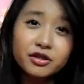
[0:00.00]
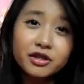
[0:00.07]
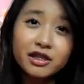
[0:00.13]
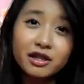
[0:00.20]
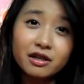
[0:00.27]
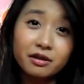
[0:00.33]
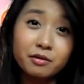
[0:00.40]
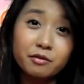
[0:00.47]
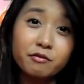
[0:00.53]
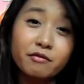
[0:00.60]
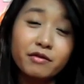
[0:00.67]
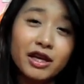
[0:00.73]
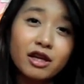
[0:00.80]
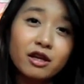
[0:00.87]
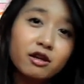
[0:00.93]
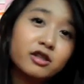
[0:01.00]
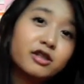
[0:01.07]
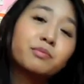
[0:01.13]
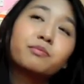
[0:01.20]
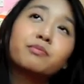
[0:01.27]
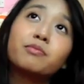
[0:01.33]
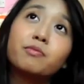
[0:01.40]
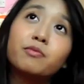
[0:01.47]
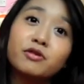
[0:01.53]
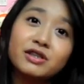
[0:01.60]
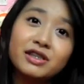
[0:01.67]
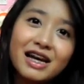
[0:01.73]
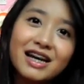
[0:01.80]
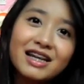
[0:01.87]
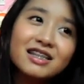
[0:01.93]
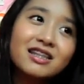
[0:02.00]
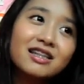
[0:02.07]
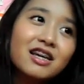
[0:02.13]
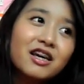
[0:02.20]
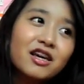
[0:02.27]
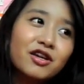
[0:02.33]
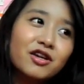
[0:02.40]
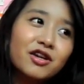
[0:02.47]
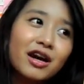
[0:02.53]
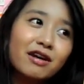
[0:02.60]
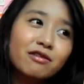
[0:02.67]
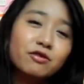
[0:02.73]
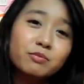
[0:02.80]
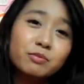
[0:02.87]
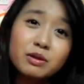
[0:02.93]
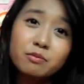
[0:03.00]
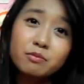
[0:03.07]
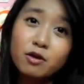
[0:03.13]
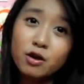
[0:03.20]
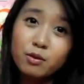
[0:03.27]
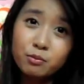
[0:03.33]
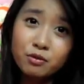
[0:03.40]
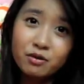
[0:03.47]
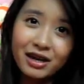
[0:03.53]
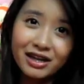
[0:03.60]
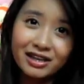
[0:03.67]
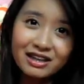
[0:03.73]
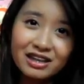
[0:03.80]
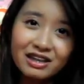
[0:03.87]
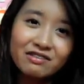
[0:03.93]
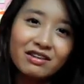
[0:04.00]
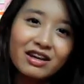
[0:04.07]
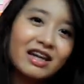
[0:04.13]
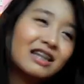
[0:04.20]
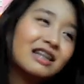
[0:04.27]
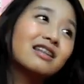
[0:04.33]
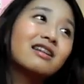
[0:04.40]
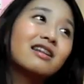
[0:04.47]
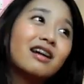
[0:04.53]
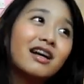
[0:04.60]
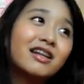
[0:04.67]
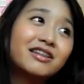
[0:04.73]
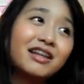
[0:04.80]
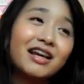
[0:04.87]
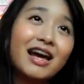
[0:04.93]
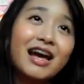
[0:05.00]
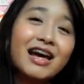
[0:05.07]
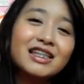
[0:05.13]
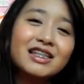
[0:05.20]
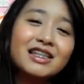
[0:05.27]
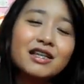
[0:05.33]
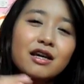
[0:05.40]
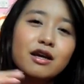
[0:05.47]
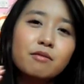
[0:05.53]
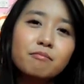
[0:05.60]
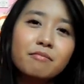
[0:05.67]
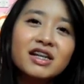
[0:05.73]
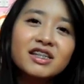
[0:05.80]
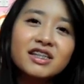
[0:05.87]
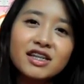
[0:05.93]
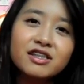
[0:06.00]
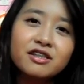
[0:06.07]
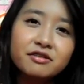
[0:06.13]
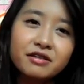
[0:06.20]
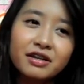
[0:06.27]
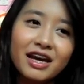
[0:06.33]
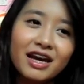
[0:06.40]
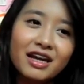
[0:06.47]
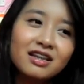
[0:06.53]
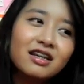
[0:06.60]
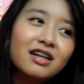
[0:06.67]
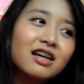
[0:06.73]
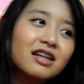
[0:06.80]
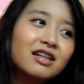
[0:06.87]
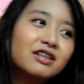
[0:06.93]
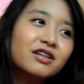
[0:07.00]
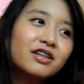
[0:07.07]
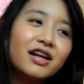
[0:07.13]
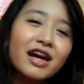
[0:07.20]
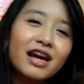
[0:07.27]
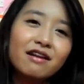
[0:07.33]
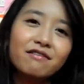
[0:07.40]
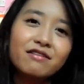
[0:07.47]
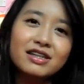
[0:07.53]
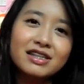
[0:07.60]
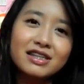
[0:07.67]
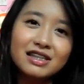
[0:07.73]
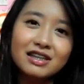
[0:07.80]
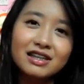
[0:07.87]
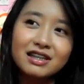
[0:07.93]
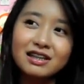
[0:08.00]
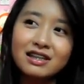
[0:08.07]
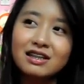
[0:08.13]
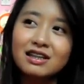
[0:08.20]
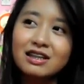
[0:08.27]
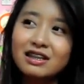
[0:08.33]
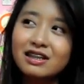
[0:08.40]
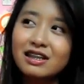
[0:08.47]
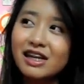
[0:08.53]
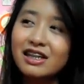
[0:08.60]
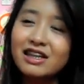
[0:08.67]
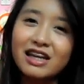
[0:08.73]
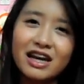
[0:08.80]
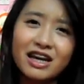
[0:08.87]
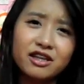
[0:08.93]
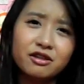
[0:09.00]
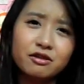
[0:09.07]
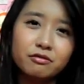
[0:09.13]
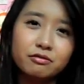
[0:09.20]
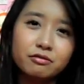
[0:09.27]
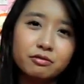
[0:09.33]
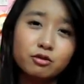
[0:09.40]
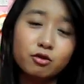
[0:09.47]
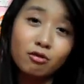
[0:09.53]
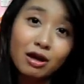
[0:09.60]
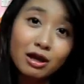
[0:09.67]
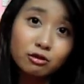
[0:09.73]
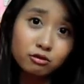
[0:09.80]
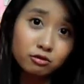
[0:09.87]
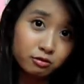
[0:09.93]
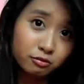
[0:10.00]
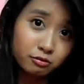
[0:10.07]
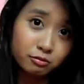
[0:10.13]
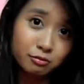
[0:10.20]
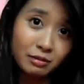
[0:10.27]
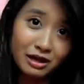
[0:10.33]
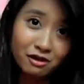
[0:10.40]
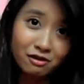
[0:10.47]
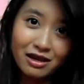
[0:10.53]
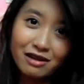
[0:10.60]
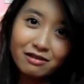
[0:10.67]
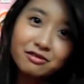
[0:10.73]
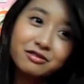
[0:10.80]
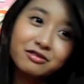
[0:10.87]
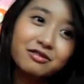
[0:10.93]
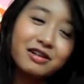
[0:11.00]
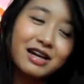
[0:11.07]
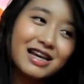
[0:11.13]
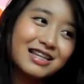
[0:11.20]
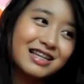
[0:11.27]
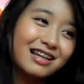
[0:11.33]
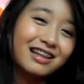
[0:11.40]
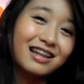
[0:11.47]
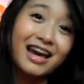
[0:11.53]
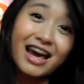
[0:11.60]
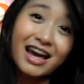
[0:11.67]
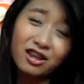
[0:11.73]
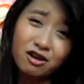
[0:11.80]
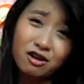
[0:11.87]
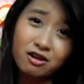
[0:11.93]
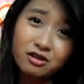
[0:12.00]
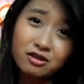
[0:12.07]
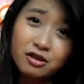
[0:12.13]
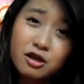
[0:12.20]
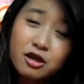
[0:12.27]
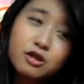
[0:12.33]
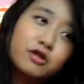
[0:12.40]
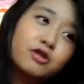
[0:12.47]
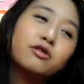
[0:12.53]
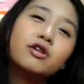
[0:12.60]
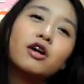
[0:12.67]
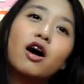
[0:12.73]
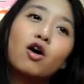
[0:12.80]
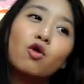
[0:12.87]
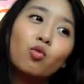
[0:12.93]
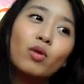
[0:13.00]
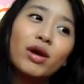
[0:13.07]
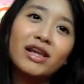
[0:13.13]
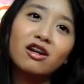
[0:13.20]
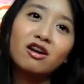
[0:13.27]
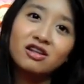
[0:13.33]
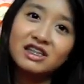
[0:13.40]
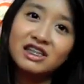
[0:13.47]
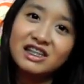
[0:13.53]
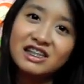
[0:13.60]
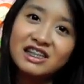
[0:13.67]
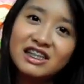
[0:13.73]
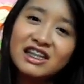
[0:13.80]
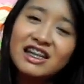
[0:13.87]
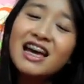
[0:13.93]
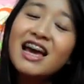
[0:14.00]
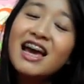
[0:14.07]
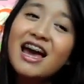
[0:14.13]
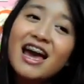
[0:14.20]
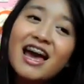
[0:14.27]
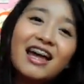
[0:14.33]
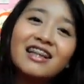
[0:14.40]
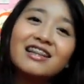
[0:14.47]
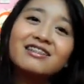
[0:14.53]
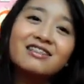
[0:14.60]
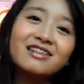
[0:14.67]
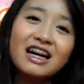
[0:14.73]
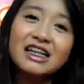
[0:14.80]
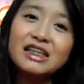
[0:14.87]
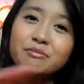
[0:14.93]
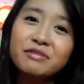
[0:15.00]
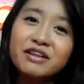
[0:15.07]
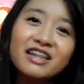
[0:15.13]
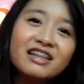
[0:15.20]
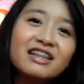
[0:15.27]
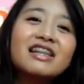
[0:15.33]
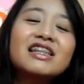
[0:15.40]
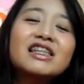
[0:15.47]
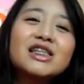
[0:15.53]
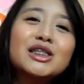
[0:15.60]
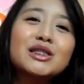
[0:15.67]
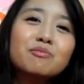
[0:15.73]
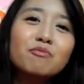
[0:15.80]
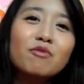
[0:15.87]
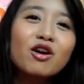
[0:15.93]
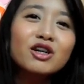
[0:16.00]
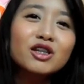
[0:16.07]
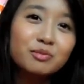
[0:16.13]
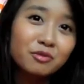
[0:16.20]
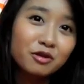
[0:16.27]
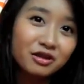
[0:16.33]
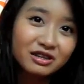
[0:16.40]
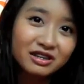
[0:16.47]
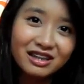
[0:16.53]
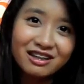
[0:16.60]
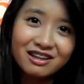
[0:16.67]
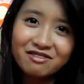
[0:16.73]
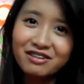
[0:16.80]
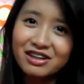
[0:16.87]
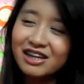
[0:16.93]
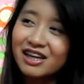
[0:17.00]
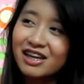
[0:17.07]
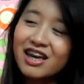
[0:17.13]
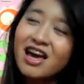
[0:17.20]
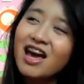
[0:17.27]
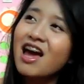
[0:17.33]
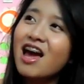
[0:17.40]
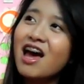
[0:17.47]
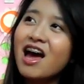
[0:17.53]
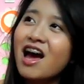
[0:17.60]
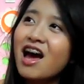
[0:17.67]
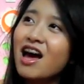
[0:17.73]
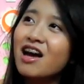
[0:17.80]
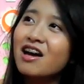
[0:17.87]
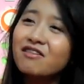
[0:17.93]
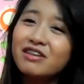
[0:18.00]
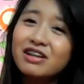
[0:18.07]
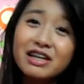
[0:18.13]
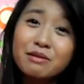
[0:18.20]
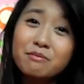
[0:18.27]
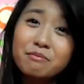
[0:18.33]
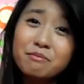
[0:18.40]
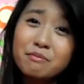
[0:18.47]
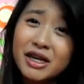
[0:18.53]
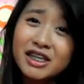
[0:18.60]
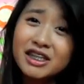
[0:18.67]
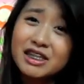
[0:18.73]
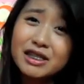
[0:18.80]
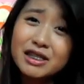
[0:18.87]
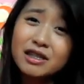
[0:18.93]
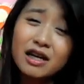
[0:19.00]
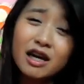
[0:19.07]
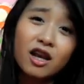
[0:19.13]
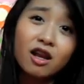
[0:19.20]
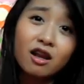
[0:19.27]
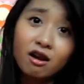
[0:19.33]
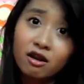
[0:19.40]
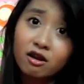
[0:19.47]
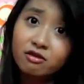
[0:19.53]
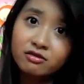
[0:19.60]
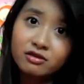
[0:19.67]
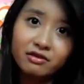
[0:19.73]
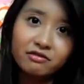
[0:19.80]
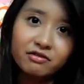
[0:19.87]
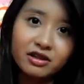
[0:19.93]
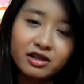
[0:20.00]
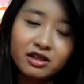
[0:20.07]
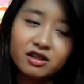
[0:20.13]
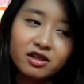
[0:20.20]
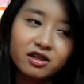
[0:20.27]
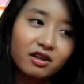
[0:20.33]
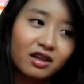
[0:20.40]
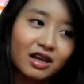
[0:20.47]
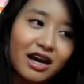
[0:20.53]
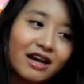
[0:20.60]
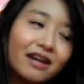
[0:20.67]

during the weight loss process, you have to be more proactive, and as much as you can, treat every single thing that you don't want to do but you have to do as an add-on to your weight loss journey. And trust me, this small thing really makes a lot of difference in your